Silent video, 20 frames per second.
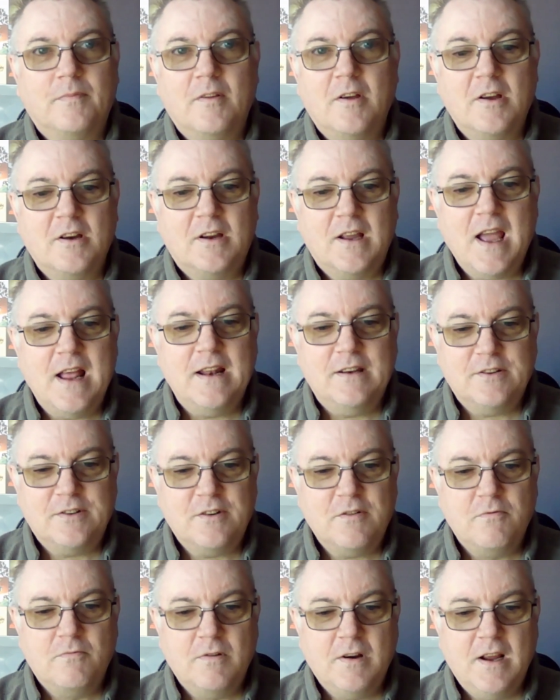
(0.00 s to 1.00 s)
Again, it's
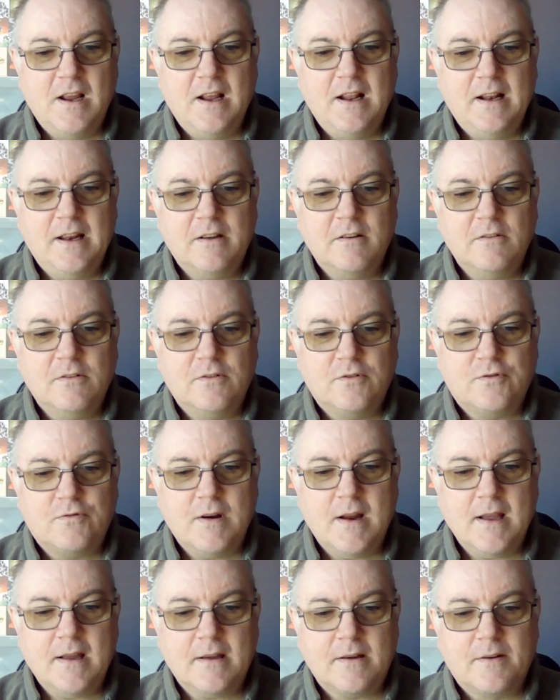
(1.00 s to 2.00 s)
a really good
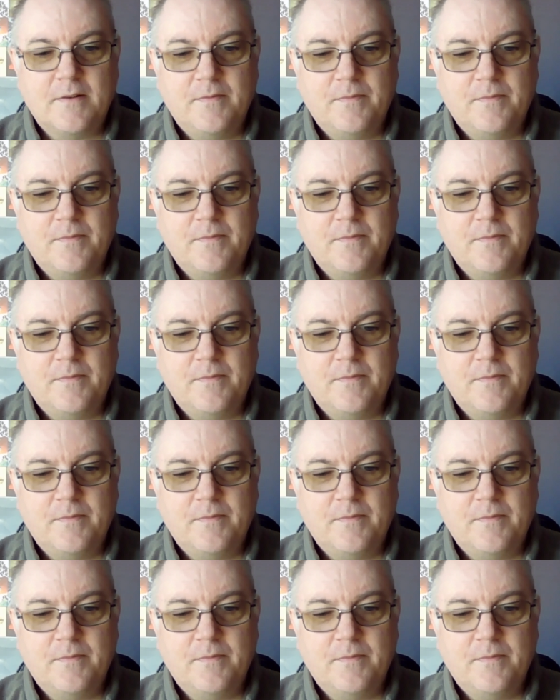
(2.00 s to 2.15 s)
track.